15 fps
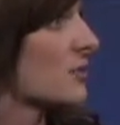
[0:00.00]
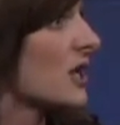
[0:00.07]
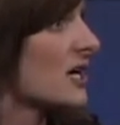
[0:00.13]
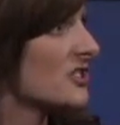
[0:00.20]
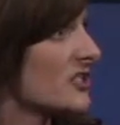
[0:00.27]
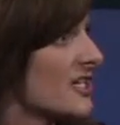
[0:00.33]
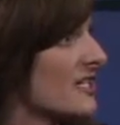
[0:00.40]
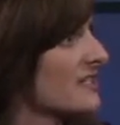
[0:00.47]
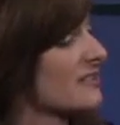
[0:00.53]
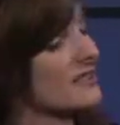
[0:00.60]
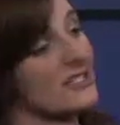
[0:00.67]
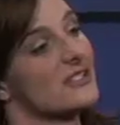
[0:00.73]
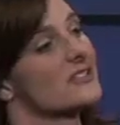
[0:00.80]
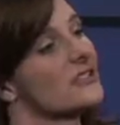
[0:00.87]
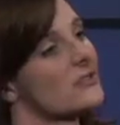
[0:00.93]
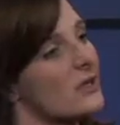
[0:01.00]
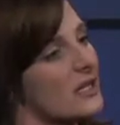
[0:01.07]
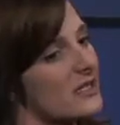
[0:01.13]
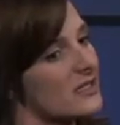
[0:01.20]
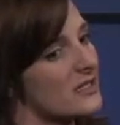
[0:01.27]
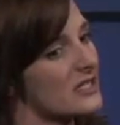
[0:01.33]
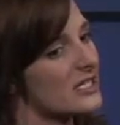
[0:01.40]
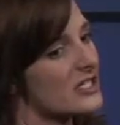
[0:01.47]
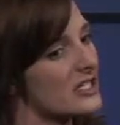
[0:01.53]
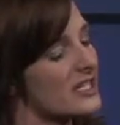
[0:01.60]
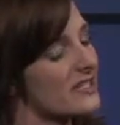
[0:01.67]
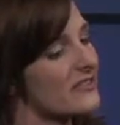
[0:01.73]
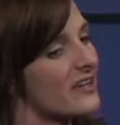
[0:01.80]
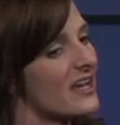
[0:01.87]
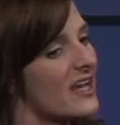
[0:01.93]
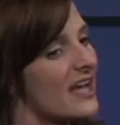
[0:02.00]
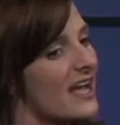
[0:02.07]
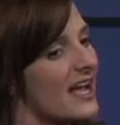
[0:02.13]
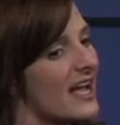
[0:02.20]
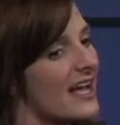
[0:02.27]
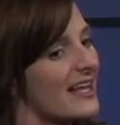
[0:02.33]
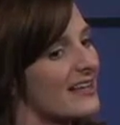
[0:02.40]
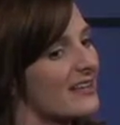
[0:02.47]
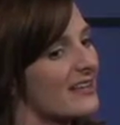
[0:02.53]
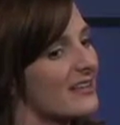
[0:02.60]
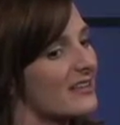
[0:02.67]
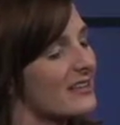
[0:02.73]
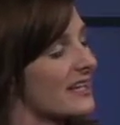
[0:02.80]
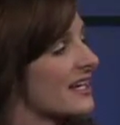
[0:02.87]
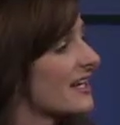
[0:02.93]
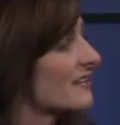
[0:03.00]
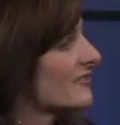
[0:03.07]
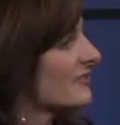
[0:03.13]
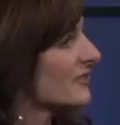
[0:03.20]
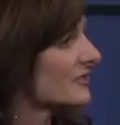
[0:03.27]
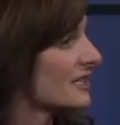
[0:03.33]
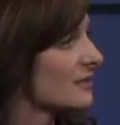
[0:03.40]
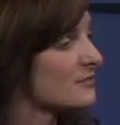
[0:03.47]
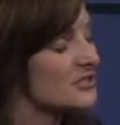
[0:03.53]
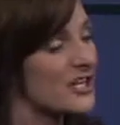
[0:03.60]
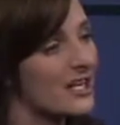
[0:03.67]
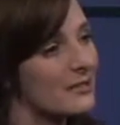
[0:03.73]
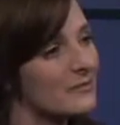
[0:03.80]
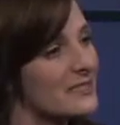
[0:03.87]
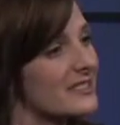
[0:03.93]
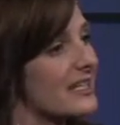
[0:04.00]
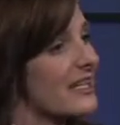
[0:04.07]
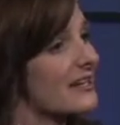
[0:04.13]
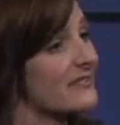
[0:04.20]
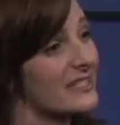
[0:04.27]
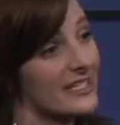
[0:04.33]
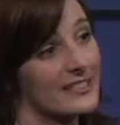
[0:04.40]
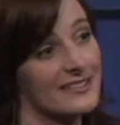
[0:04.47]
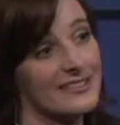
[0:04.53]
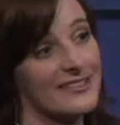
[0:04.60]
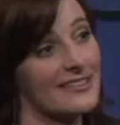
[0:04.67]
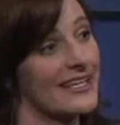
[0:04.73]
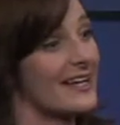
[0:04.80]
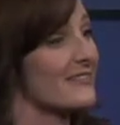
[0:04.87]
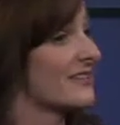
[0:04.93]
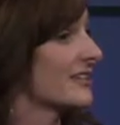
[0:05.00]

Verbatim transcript: projects and to our initiative, and they have full time jobs, they have kids, they have